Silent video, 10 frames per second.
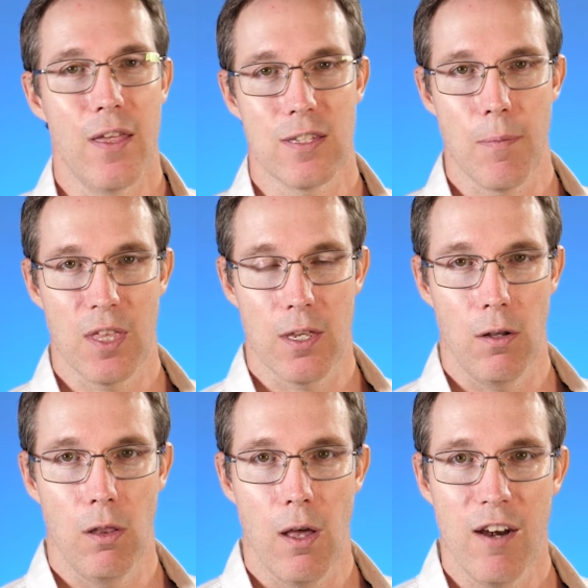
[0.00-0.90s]
And that's something that
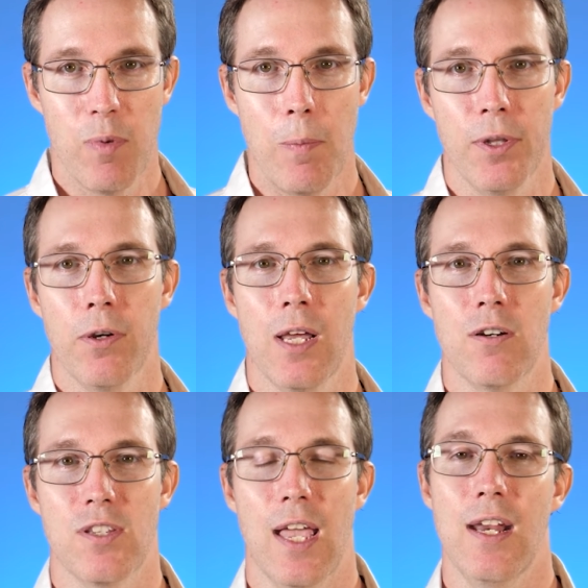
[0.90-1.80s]
a lot of people don't
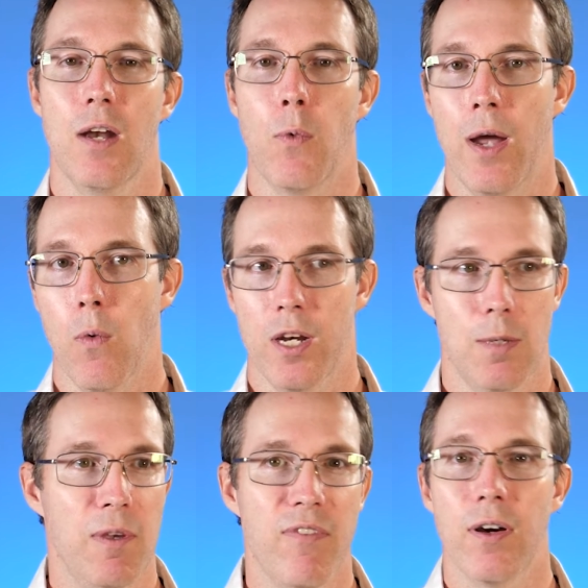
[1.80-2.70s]
understand, and why I
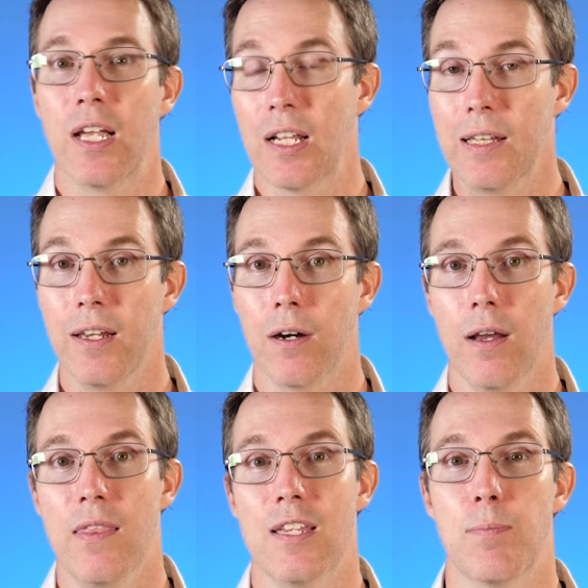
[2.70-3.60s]
wanted to be very
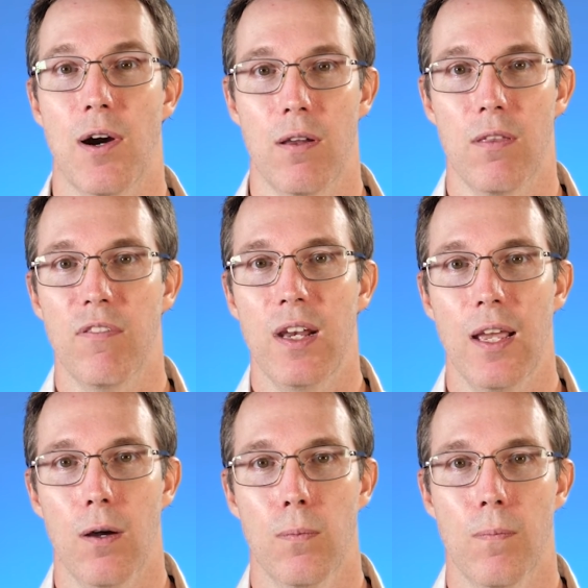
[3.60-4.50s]
clear in this part of the
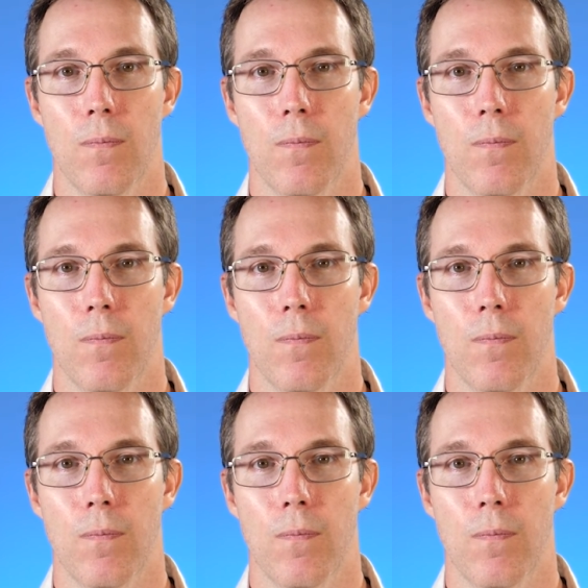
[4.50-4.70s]
video.